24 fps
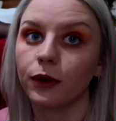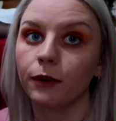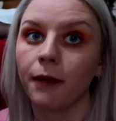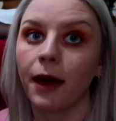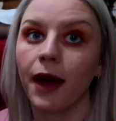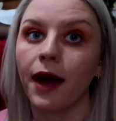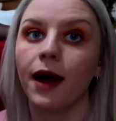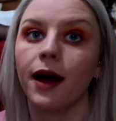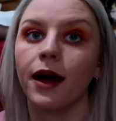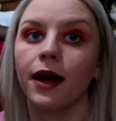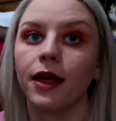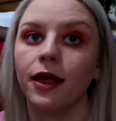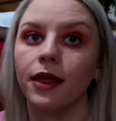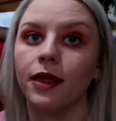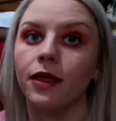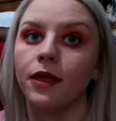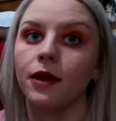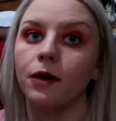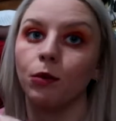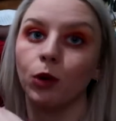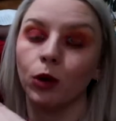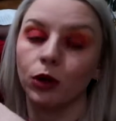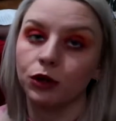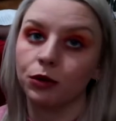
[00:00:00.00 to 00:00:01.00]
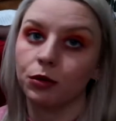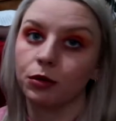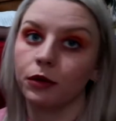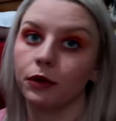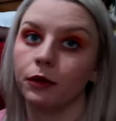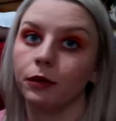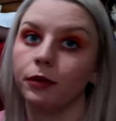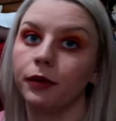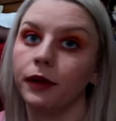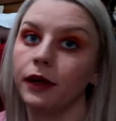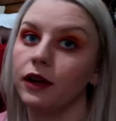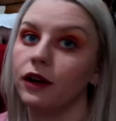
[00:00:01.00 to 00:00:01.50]
format and the
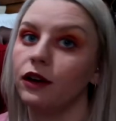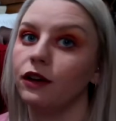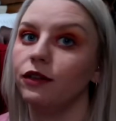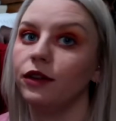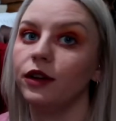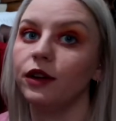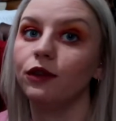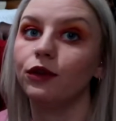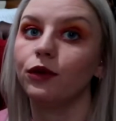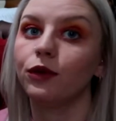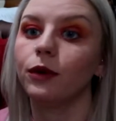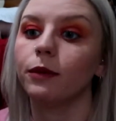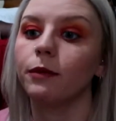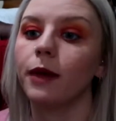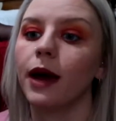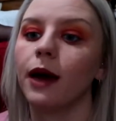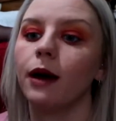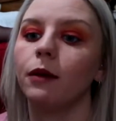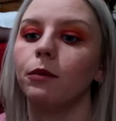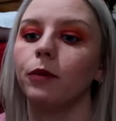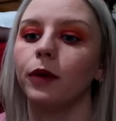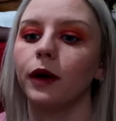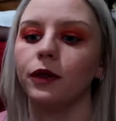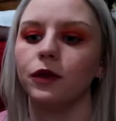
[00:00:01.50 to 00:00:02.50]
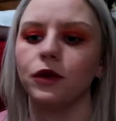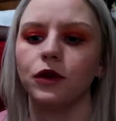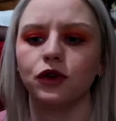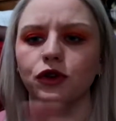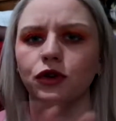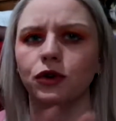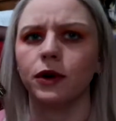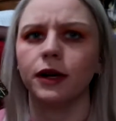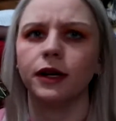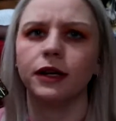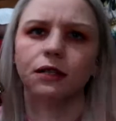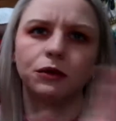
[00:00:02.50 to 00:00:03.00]
multiple POV format, but the
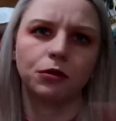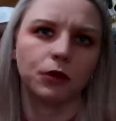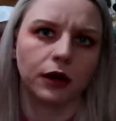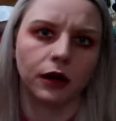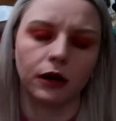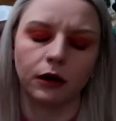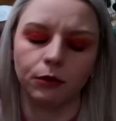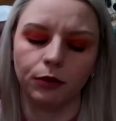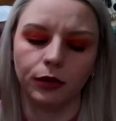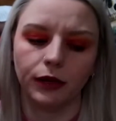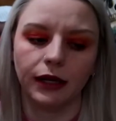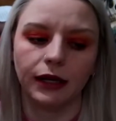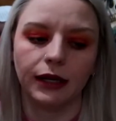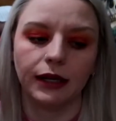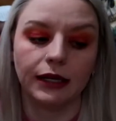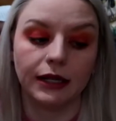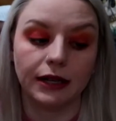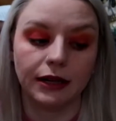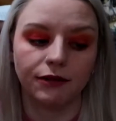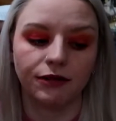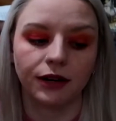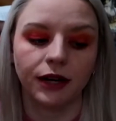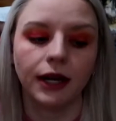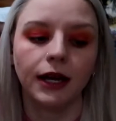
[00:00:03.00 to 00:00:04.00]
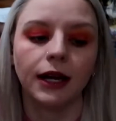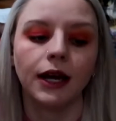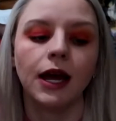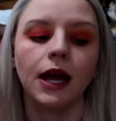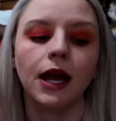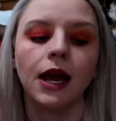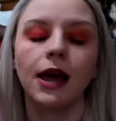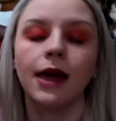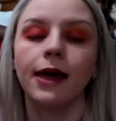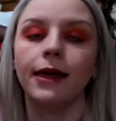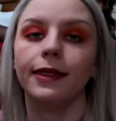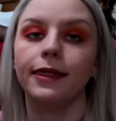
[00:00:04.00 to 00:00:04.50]
stories were completely different.
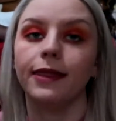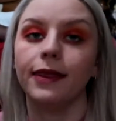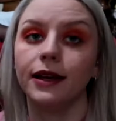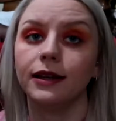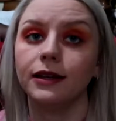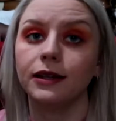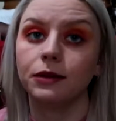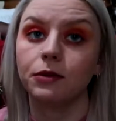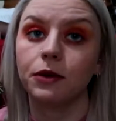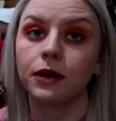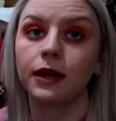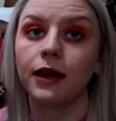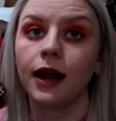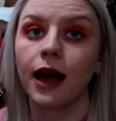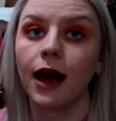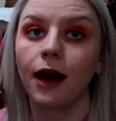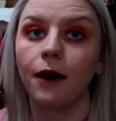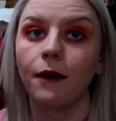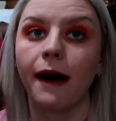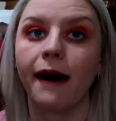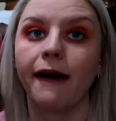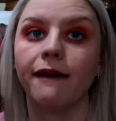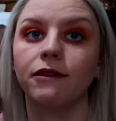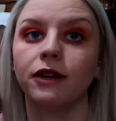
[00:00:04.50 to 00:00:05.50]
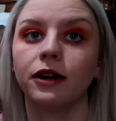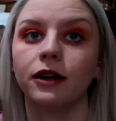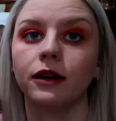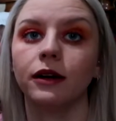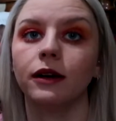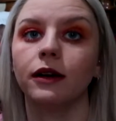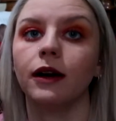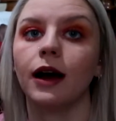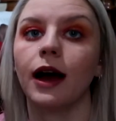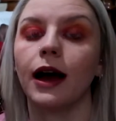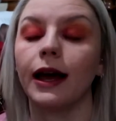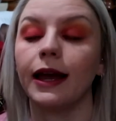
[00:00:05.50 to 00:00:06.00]
This one,
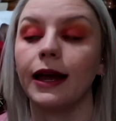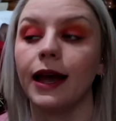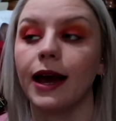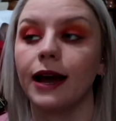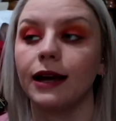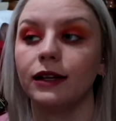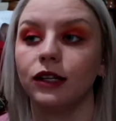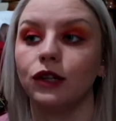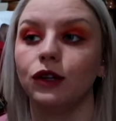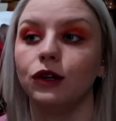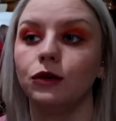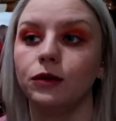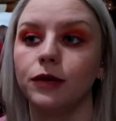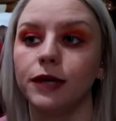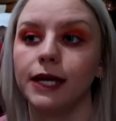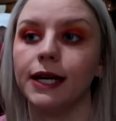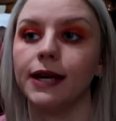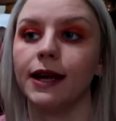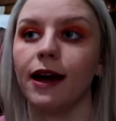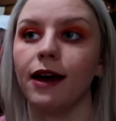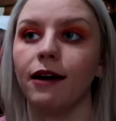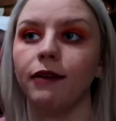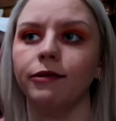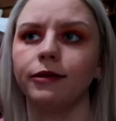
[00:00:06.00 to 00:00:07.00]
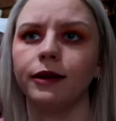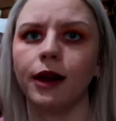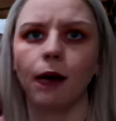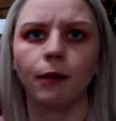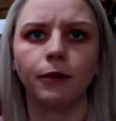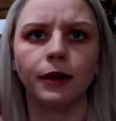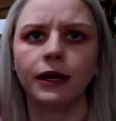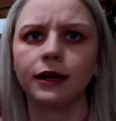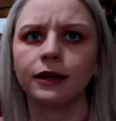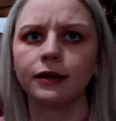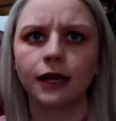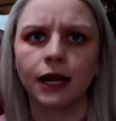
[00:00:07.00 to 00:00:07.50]
however, I had to DNF,
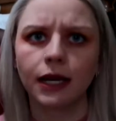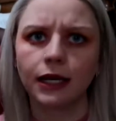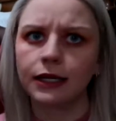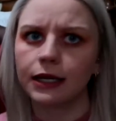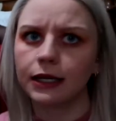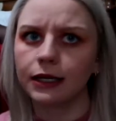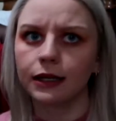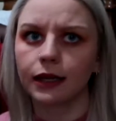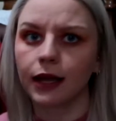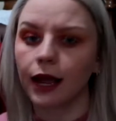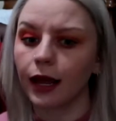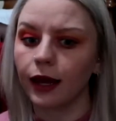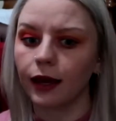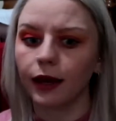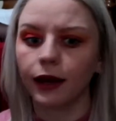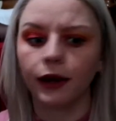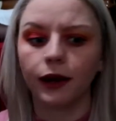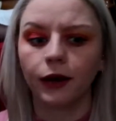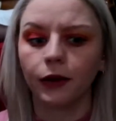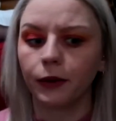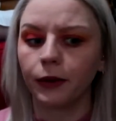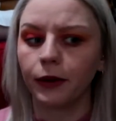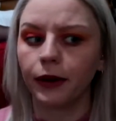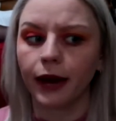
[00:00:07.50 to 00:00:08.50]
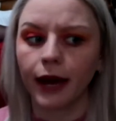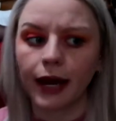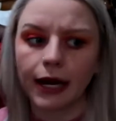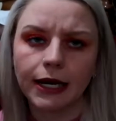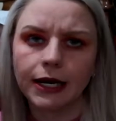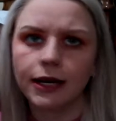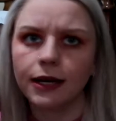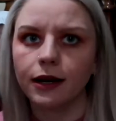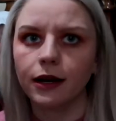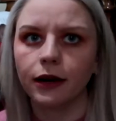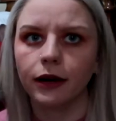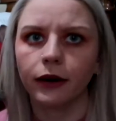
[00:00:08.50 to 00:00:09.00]
not because I didn't like it or
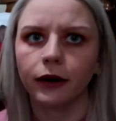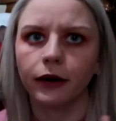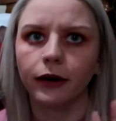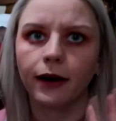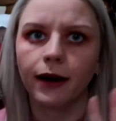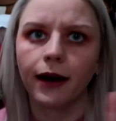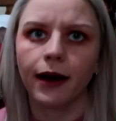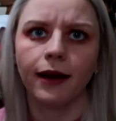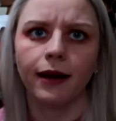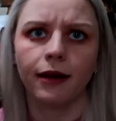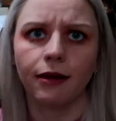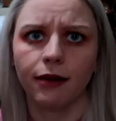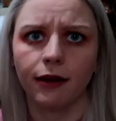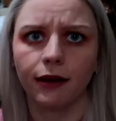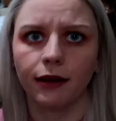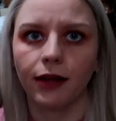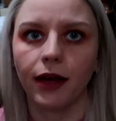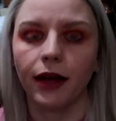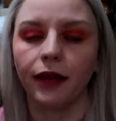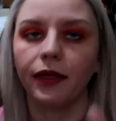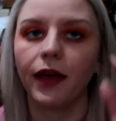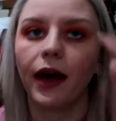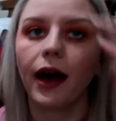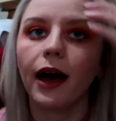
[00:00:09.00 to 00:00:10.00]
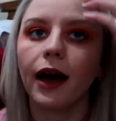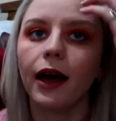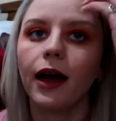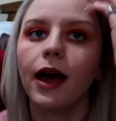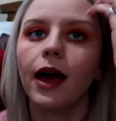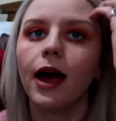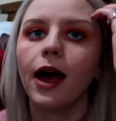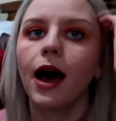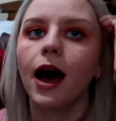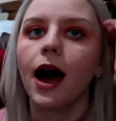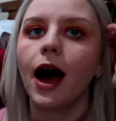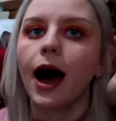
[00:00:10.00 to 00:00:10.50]
hated it or anything like that.
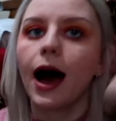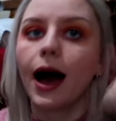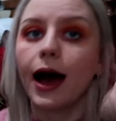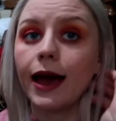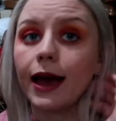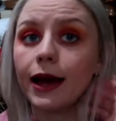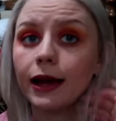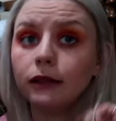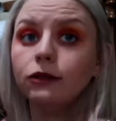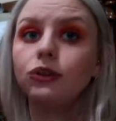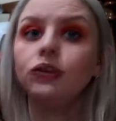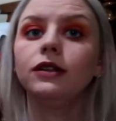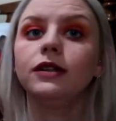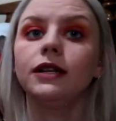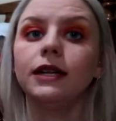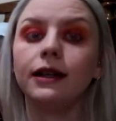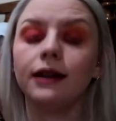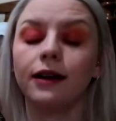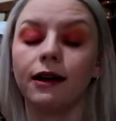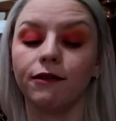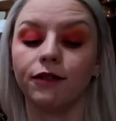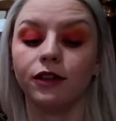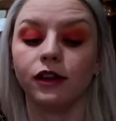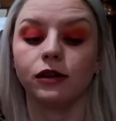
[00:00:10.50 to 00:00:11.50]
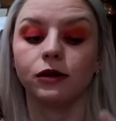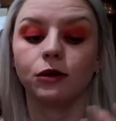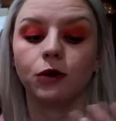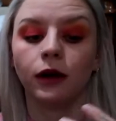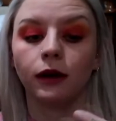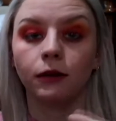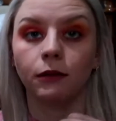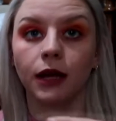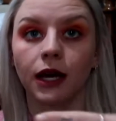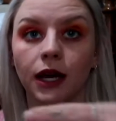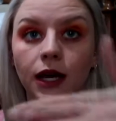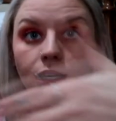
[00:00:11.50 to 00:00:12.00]
I had to DNF this
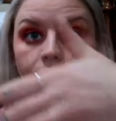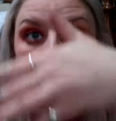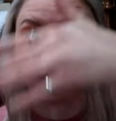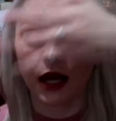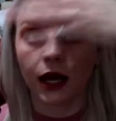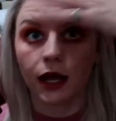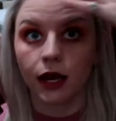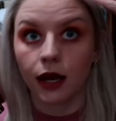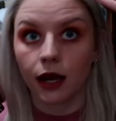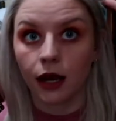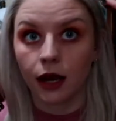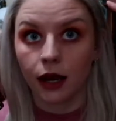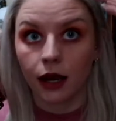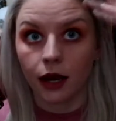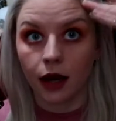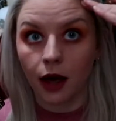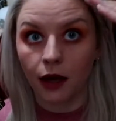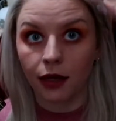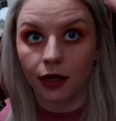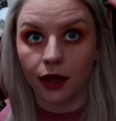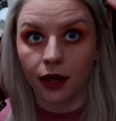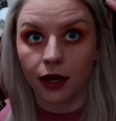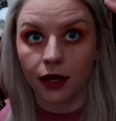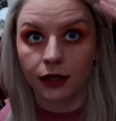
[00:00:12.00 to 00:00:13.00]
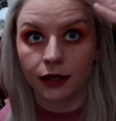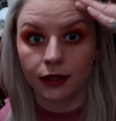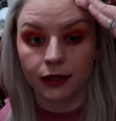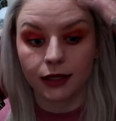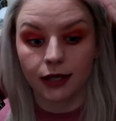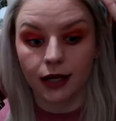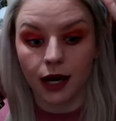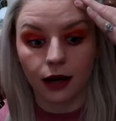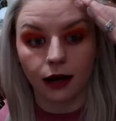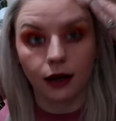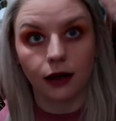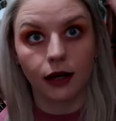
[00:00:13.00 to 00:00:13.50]
one because nothing
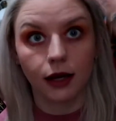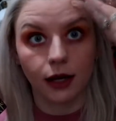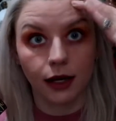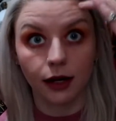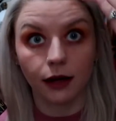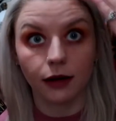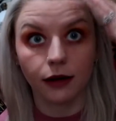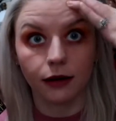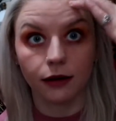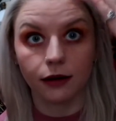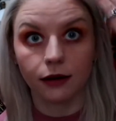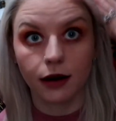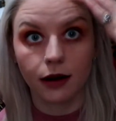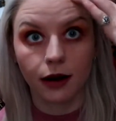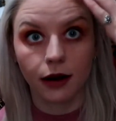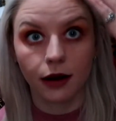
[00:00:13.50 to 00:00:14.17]
stuck here.